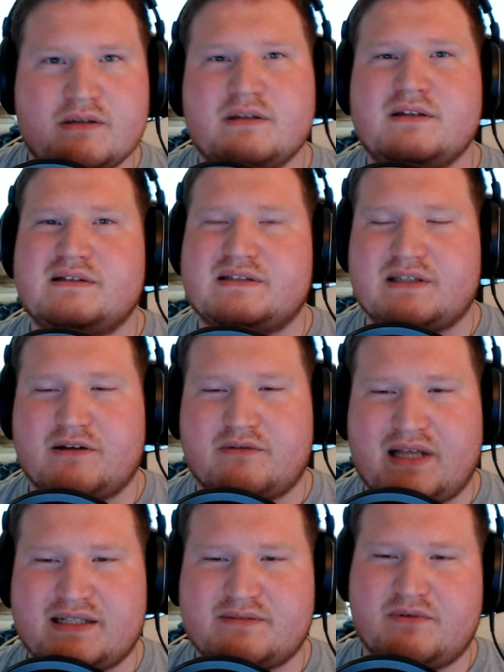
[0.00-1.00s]
So
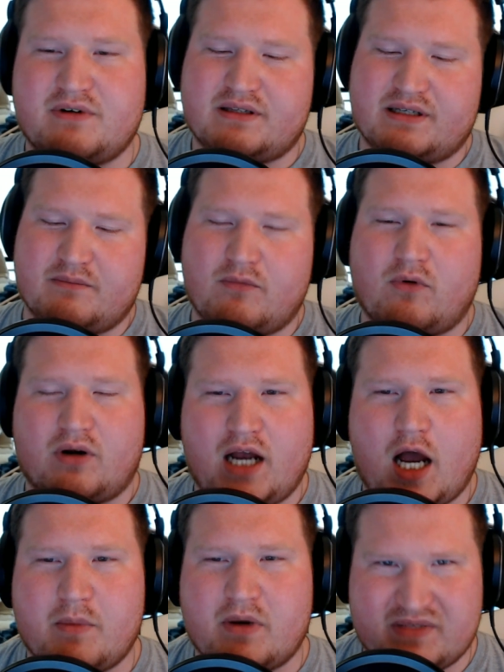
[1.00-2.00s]
that's one of the more
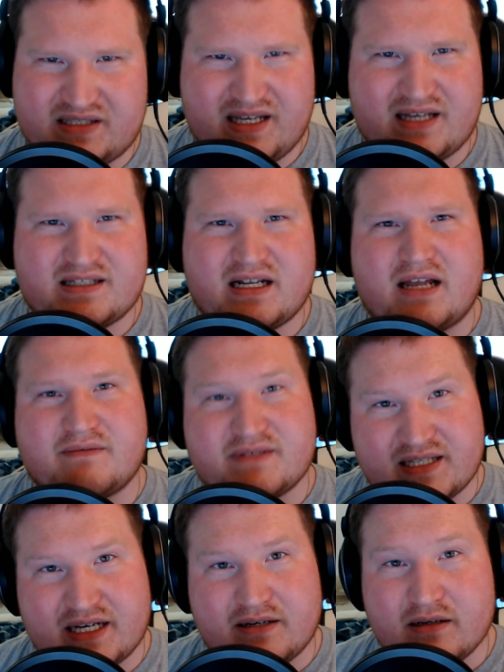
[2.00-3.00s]
common mistakes that I've
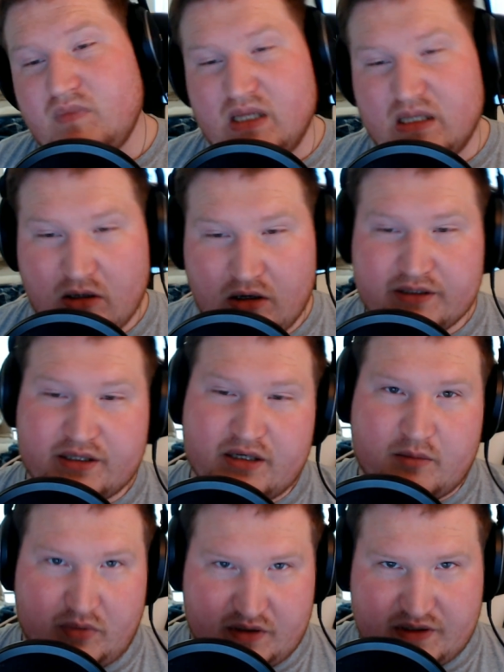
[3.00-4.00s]
seen. On to
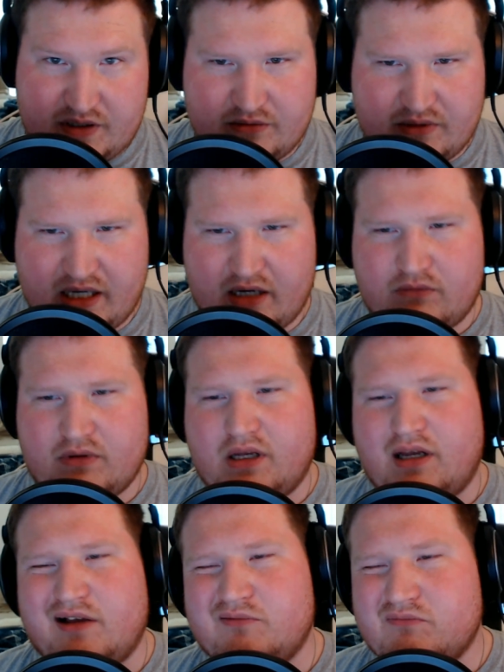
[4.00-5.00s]
number 2 now.
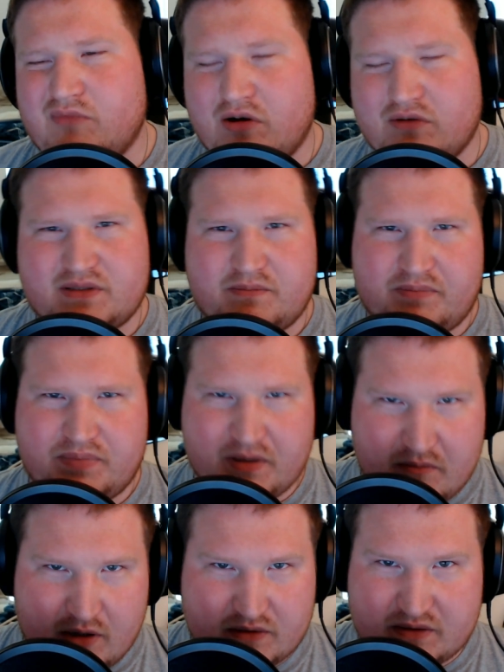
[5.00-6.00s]
Most
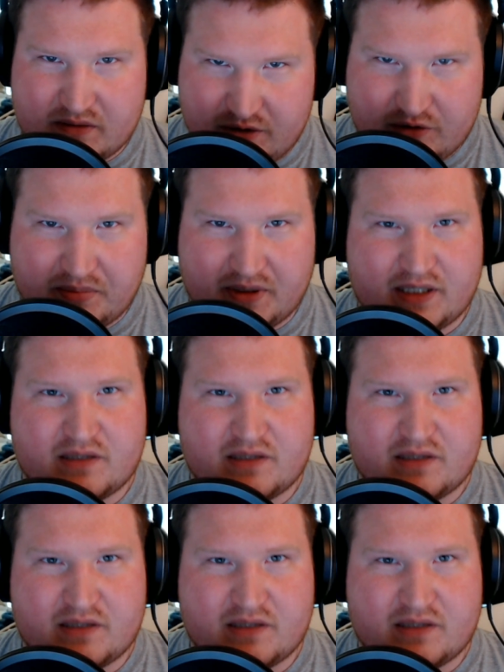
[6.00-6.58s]
new players